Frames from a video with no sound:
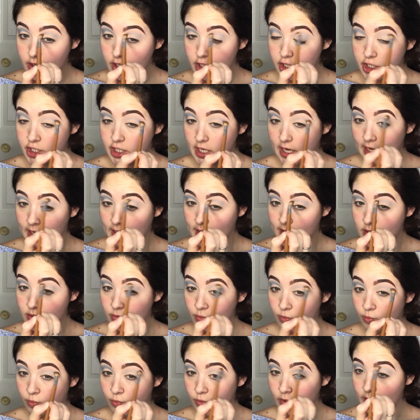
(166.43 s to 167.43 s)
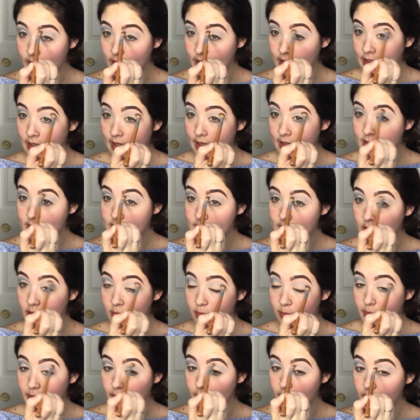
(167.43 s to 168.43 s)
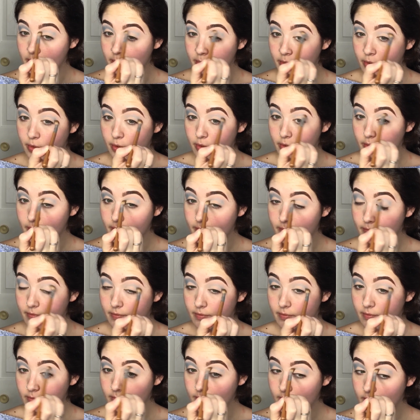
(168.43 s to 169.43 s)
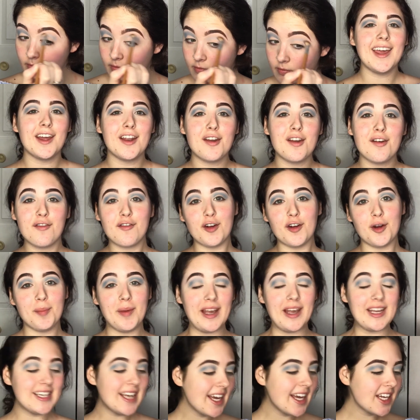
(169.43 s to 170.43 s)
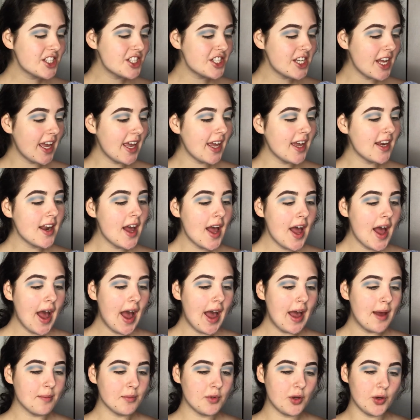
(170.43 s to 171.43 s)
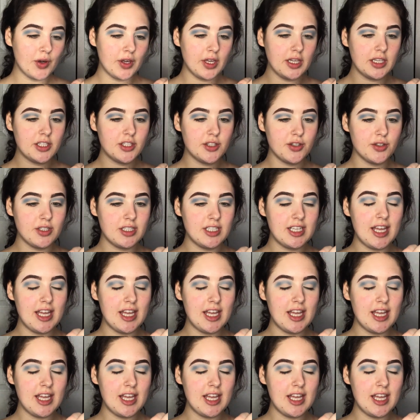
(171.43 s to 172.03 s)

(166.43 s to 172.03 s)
shade is really nice and buildable. And for my next shade, I'm going to